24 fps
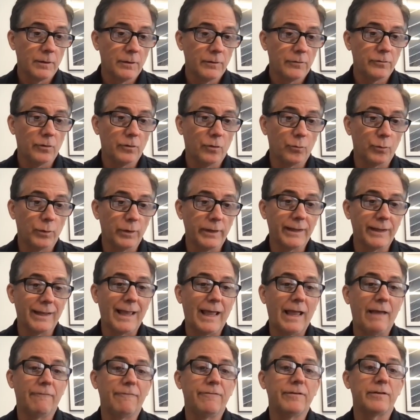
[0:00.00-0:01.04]
So really
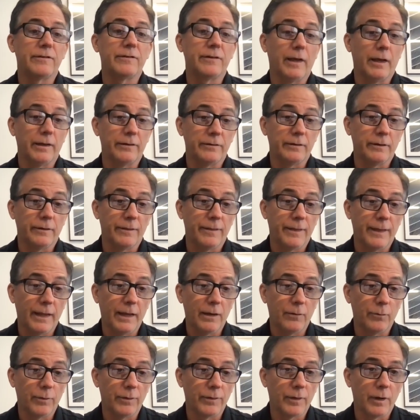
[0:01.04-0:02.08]
emphasizing
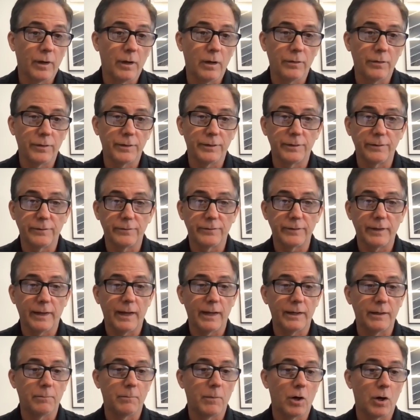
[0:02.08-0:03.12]
that with all the
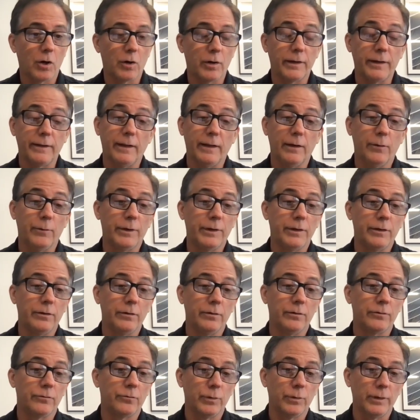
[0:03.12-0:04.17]
design and marketing that we
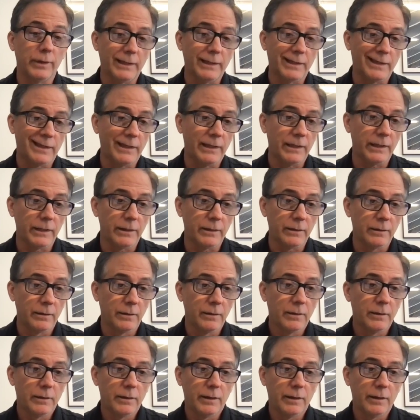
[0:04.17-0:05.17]
do is really key